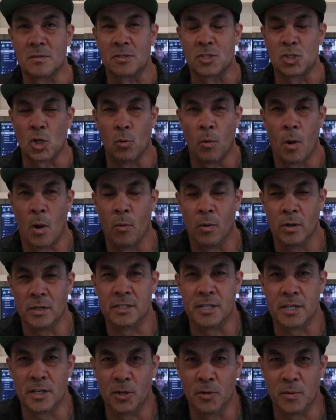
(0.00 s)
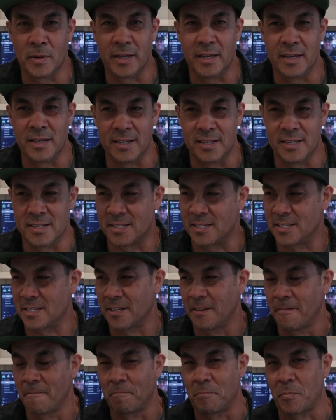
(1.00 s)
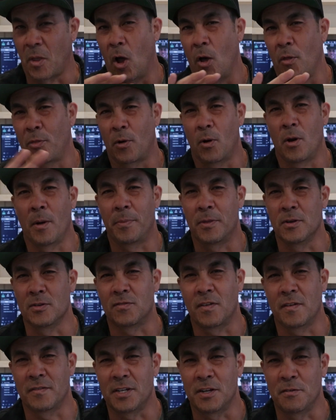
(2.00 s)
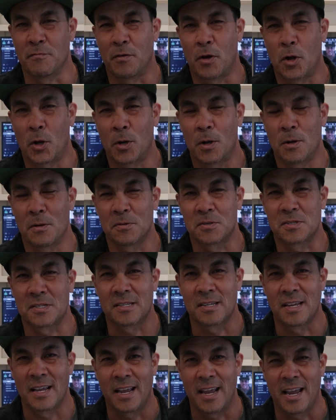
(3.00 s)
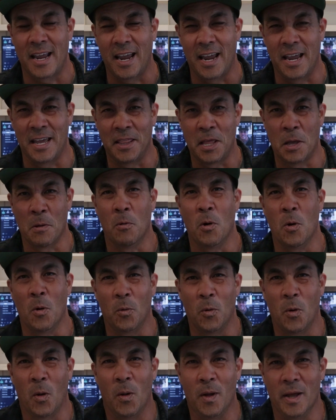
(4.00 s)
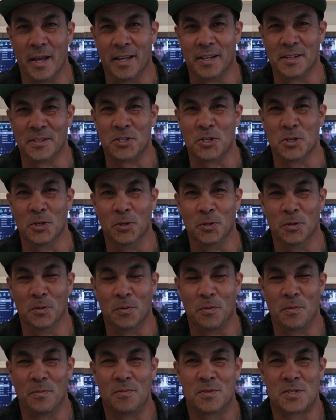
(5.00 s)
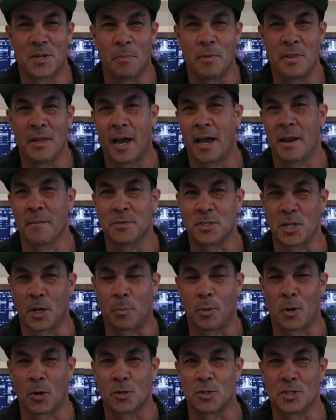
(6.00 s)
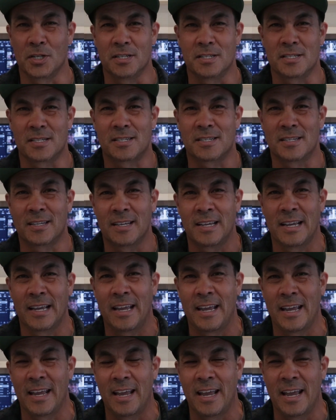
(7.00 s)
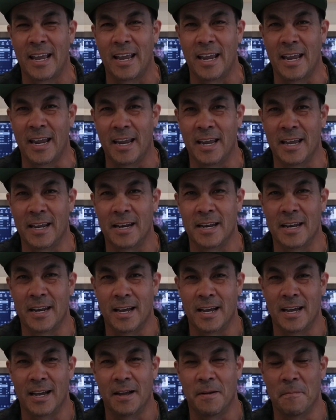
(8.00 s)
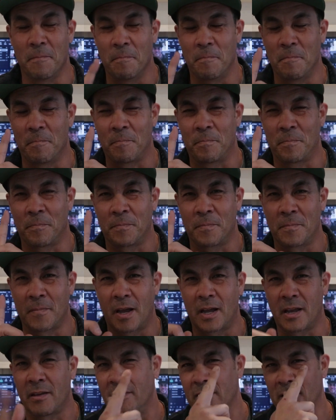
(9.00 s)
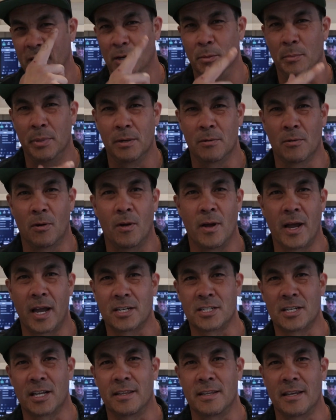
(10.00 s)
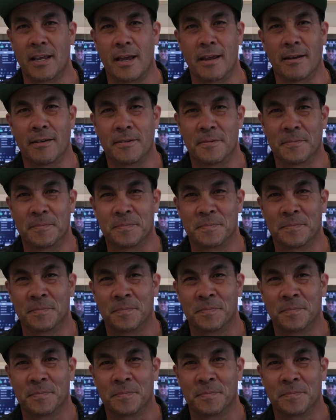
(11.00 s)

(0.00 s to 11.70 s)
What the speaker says: So what we'll do is I'll throw up those 15 photos and then we'll roll into some of the items I purchased. And I'll give you a little B-roll action at the end.